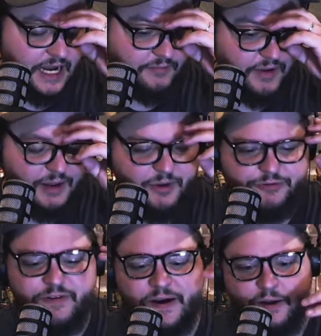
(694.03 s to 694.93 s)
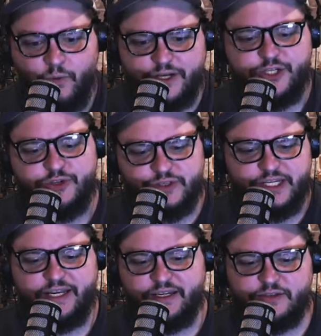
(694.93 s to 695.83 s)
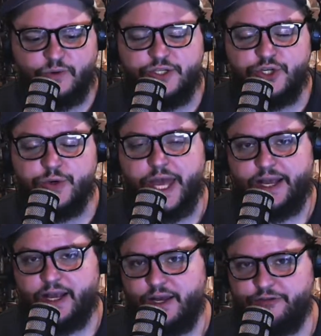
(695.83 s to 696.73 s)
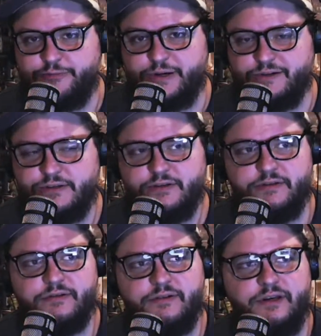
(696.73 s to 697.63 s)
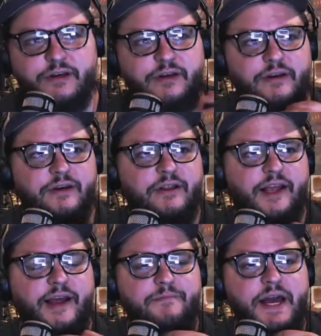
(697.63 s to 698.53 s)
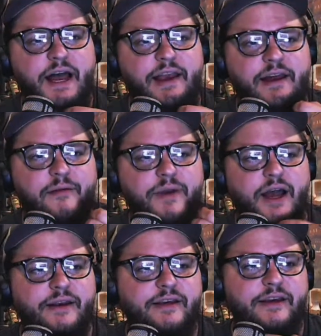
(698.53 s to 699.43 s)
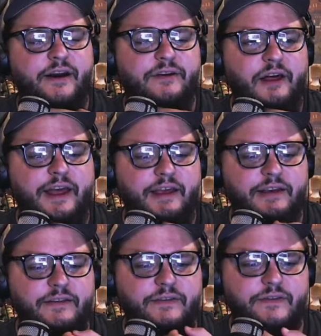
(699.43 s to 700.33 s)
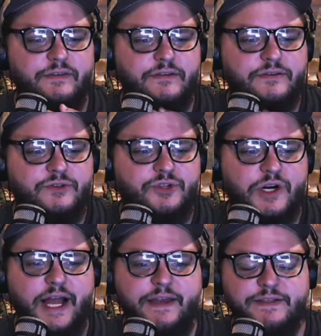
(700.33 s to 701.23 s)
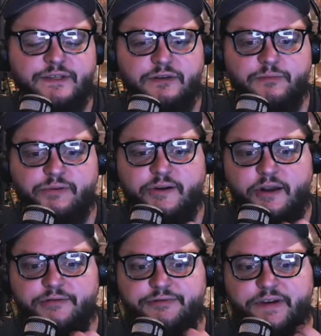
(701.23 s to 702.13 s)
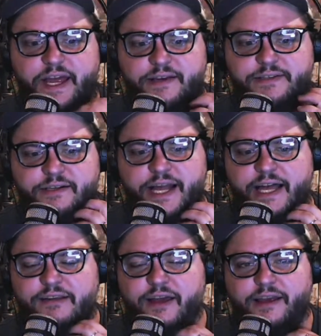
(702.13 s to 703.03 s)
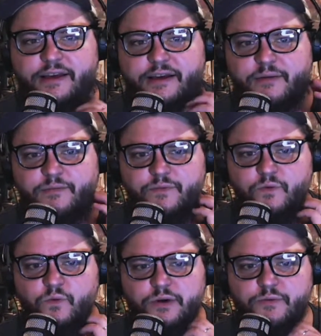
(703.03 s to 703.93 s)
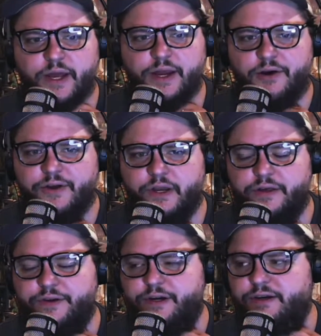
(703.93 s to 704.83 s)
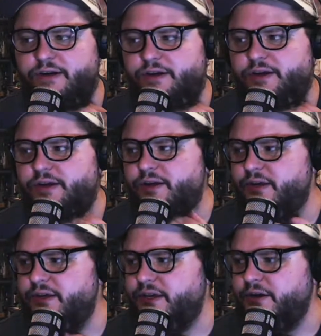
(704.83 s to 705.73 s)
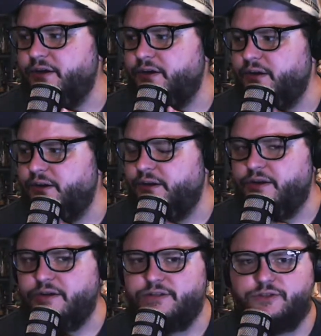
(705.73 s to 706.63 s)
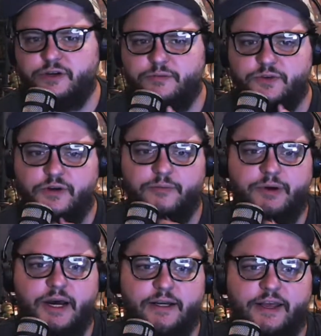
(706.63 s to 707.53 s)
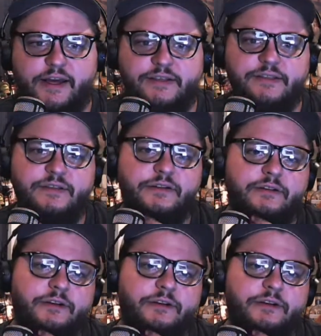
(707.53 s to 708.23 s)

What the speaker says: a very what you see is what you get kind of person. Like, I'm not here like trying to put on a face or act like I'm one way or another here on streams or on podcasts.